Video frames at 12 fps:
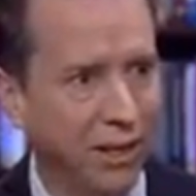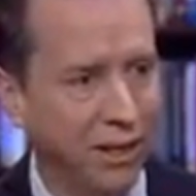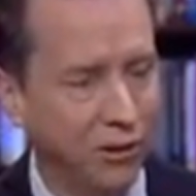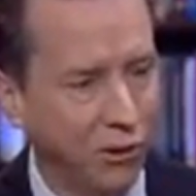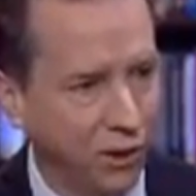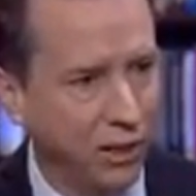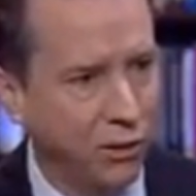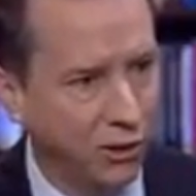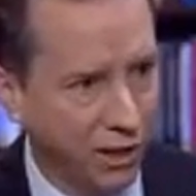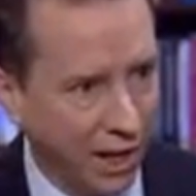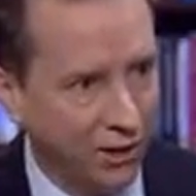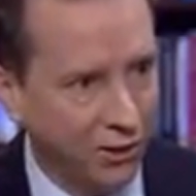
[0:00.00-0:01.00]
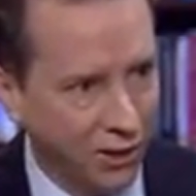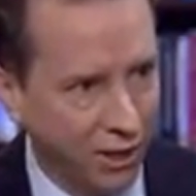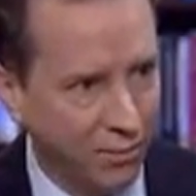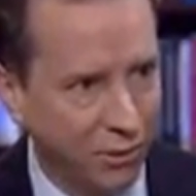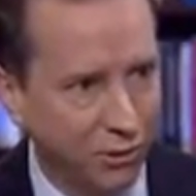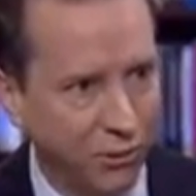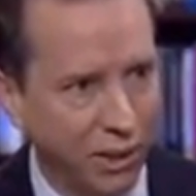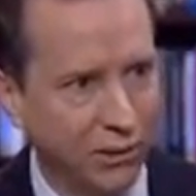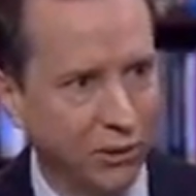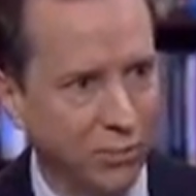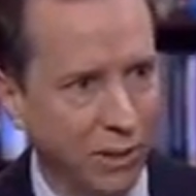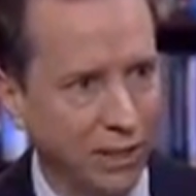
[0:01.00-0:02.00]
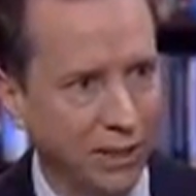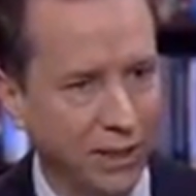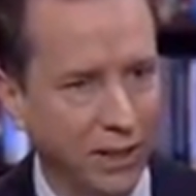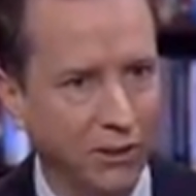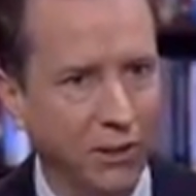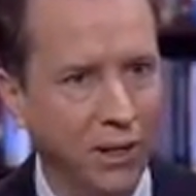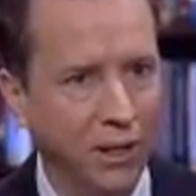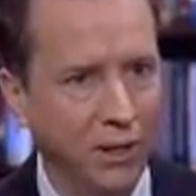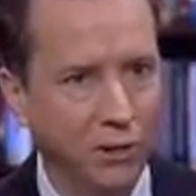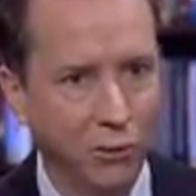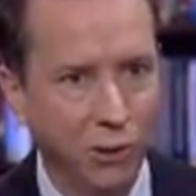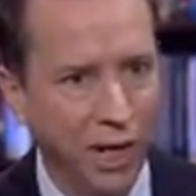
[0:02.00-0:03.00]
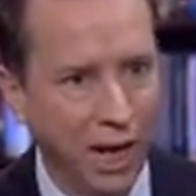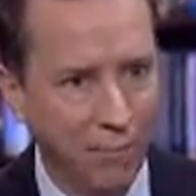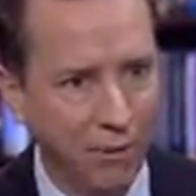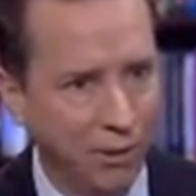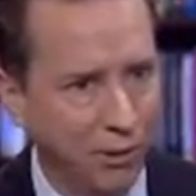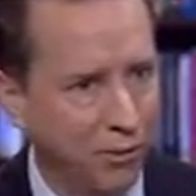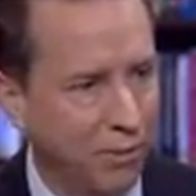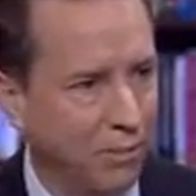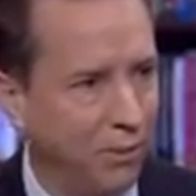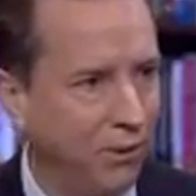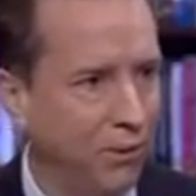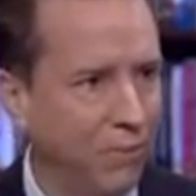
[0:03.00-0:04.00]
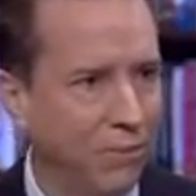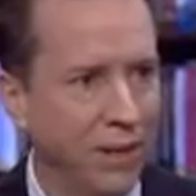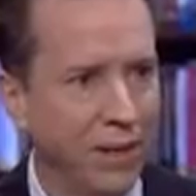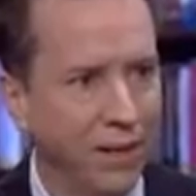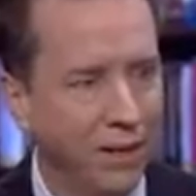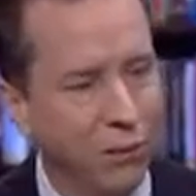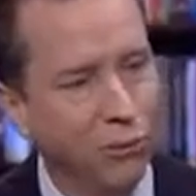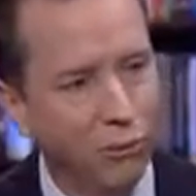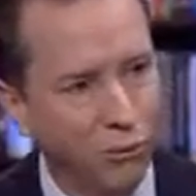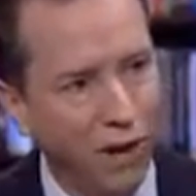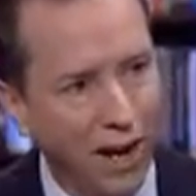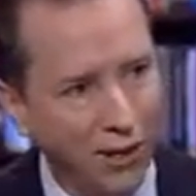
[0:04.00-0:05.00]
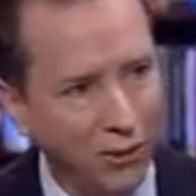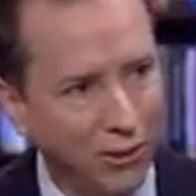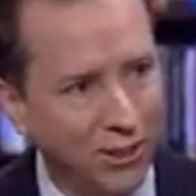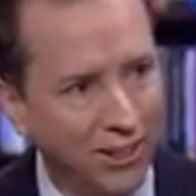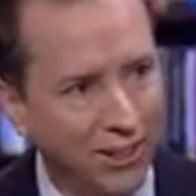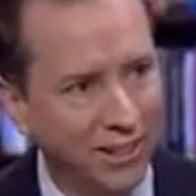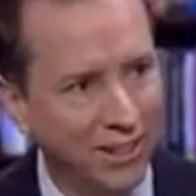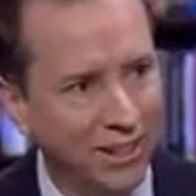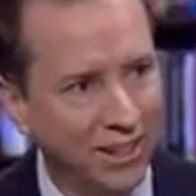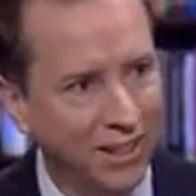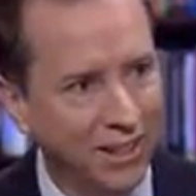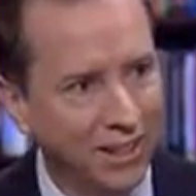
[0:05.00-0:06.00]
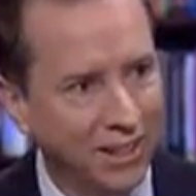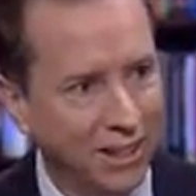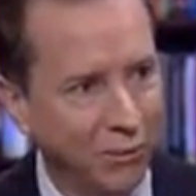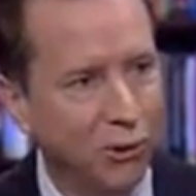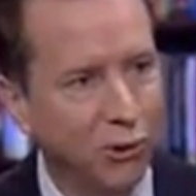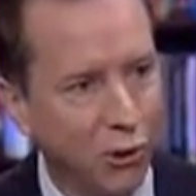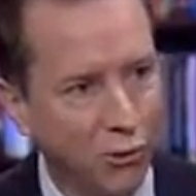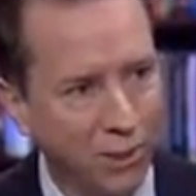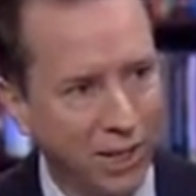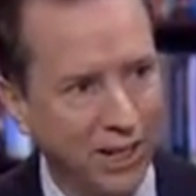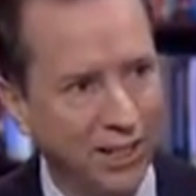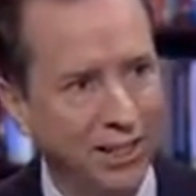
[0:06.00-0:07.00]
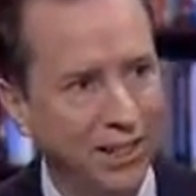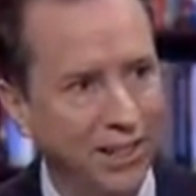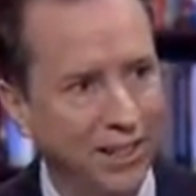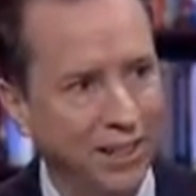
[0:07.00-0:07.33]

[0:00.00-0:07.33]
And so they scotch taped those records back together. So what happened to those people? They were fired. They were terminated.